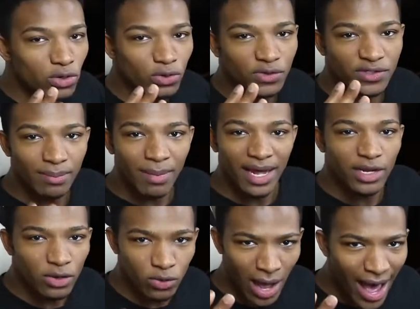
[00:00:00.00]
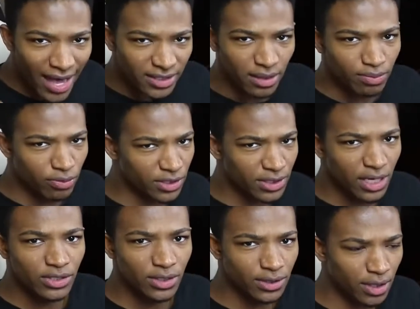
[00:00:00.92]
who's somebody who has a
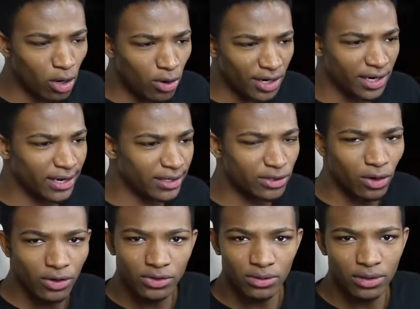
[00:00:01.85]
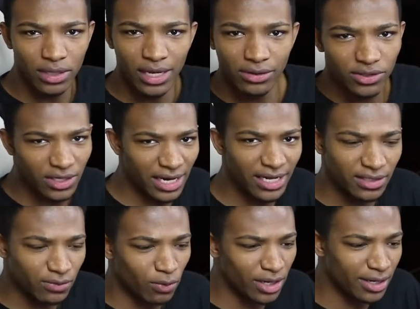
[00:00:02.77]
prestigious audience on the
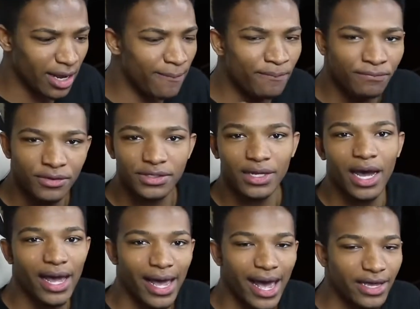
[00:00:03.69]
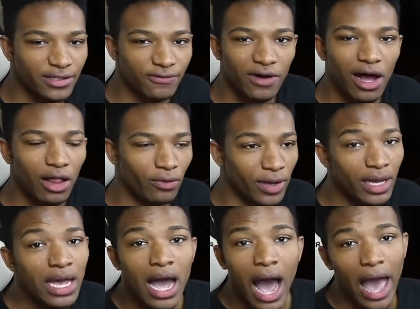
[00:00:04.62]
internets and whatnot, this guy has a following.